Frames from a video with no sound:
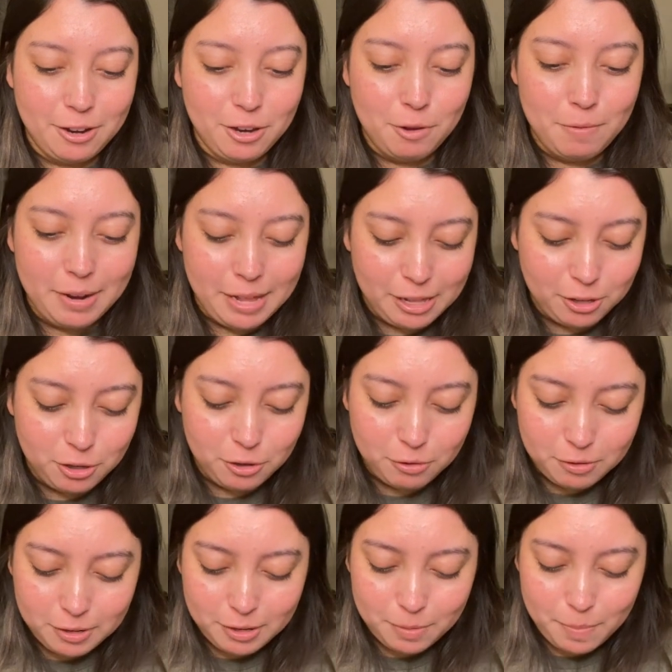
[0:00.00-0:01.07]
do when I
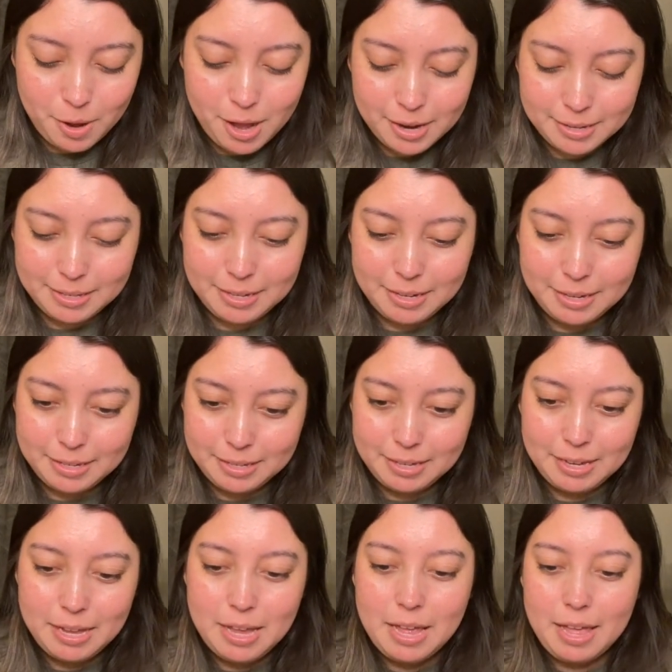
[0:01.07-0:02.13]
choose these boxes
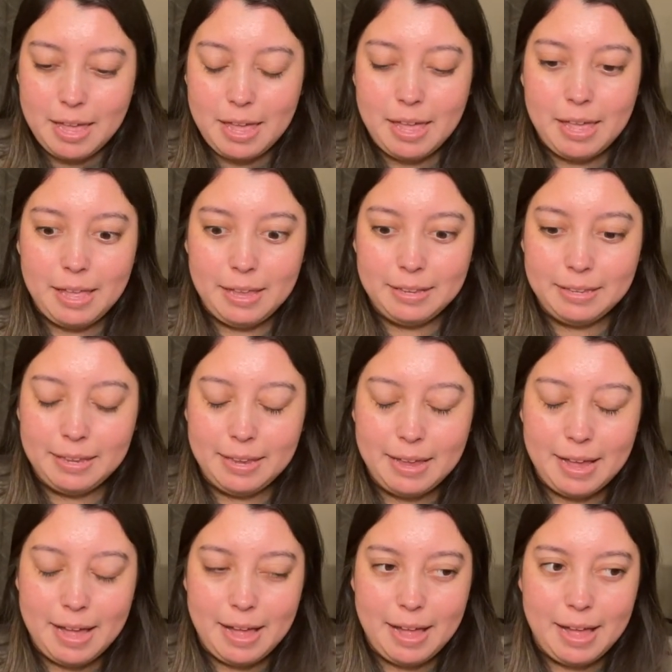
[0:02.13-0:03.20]
is
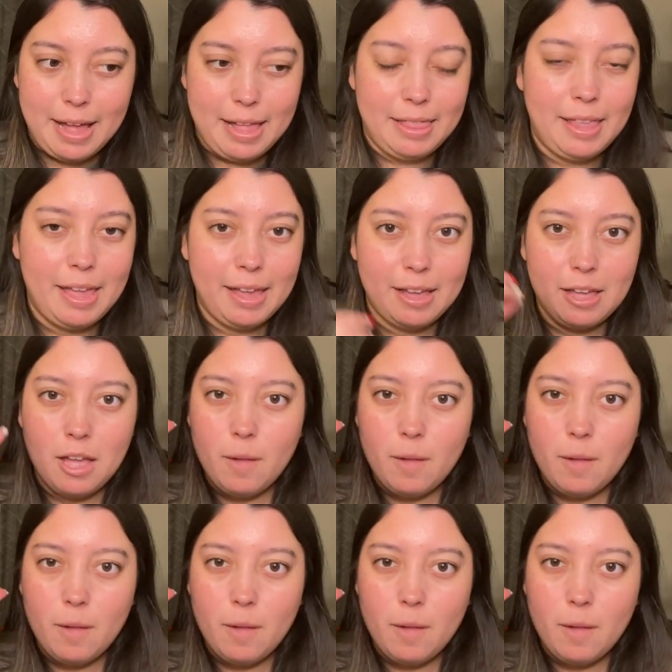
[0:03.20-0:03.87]
I